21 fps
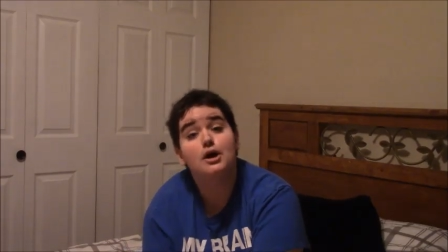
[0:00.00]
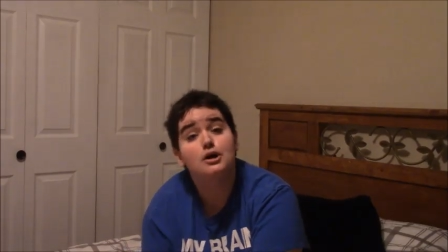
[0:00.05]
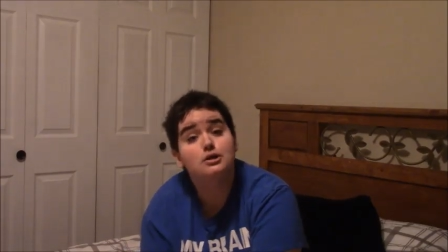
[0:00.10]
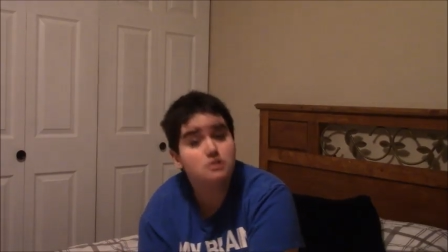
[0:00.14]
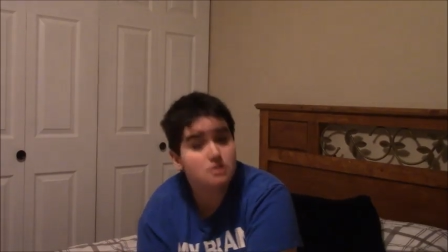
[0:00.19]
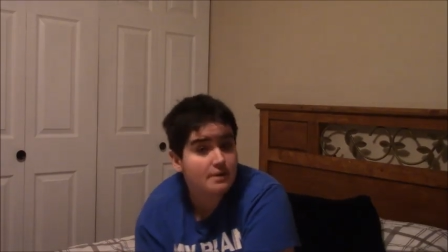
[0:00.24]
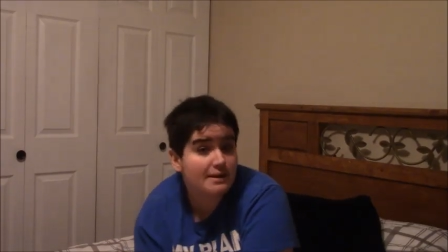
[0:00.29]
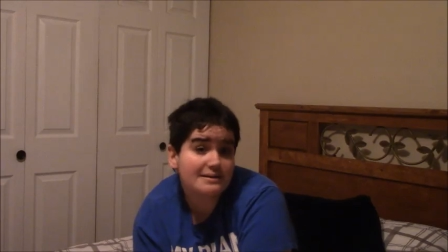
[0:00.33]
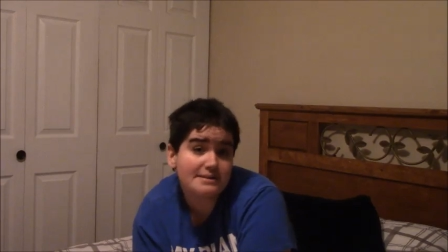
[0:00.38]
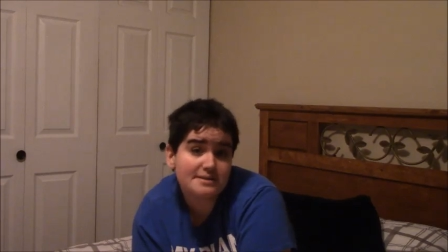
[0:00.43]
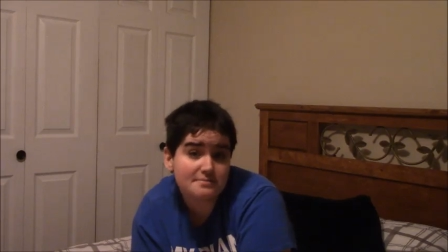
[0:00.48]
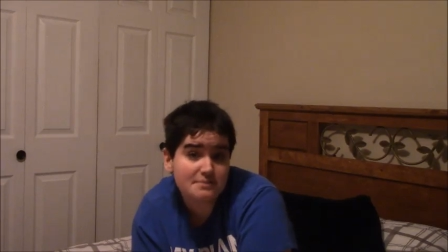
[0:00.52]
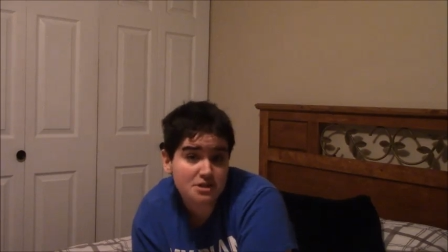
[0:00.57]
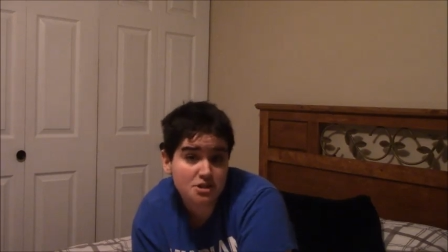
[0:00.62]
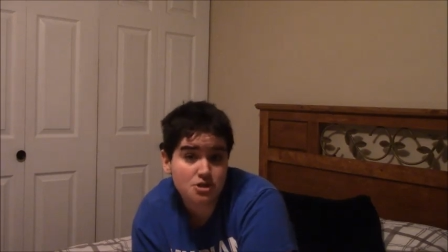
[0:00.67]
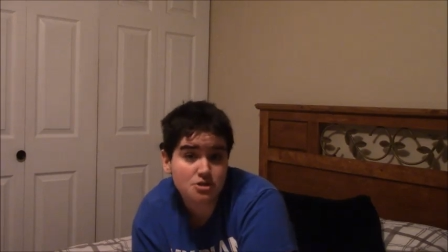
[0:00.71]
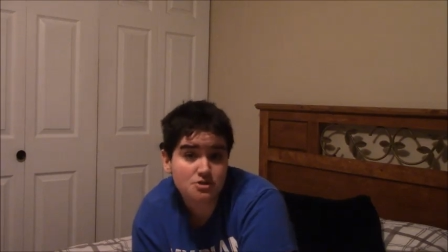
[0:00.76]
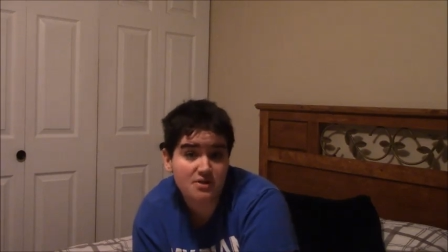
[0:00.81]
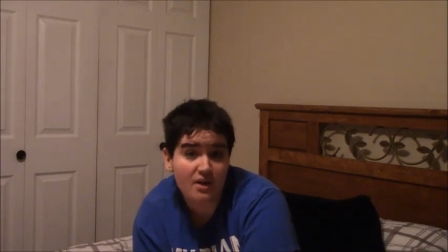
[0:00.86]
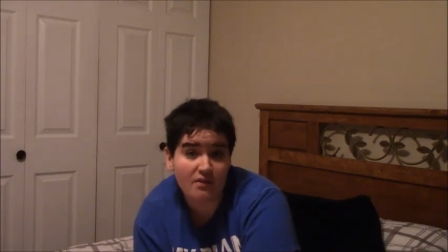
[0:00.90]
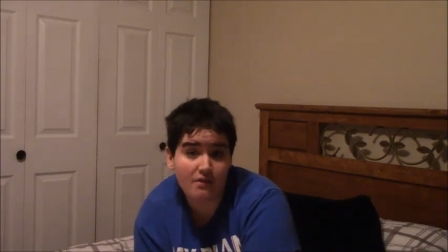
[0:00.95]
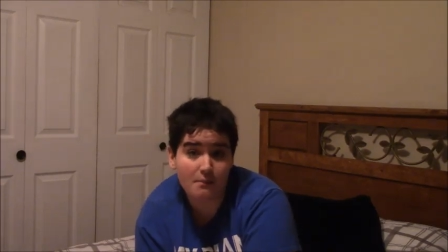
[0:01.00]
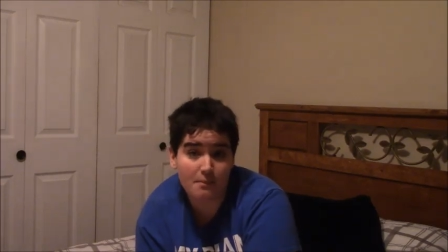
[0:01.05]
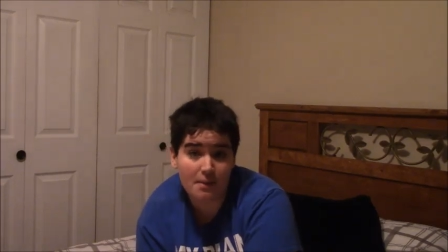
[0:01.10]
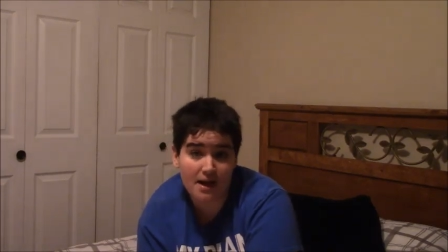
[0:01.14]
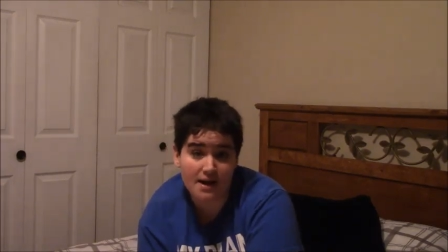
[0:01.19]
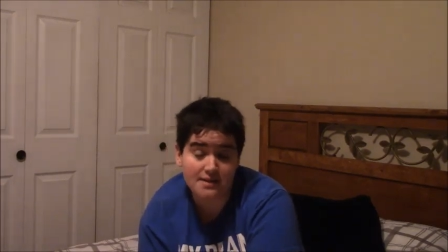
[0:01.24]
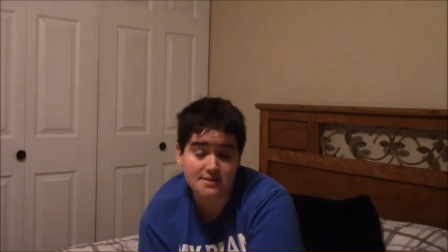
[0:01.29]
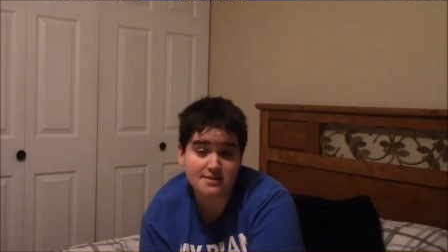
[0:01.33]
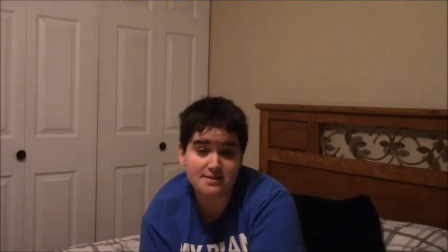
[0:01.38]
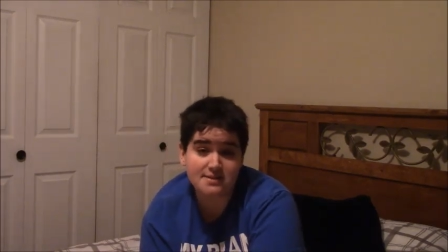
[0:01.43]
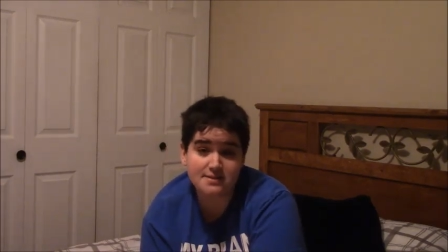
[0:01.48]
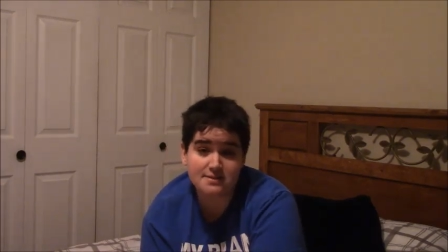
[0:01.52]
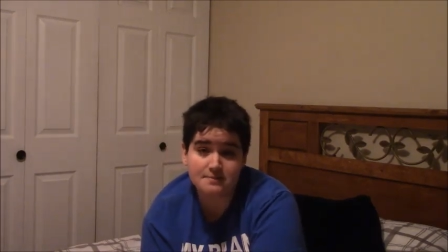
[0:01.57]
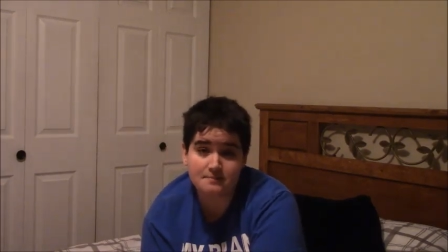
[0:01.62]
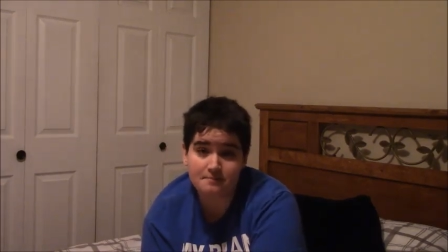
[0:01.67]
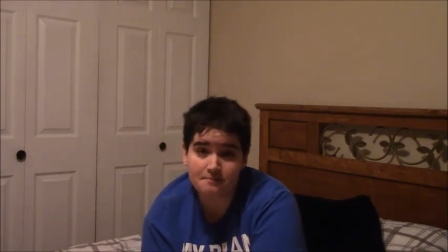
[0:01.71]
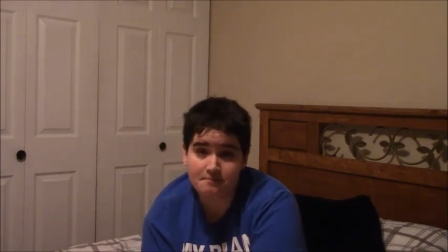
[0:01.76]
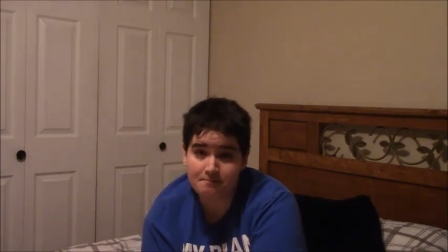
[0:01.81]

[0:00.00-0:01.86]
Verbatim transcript: also had some issues on the bus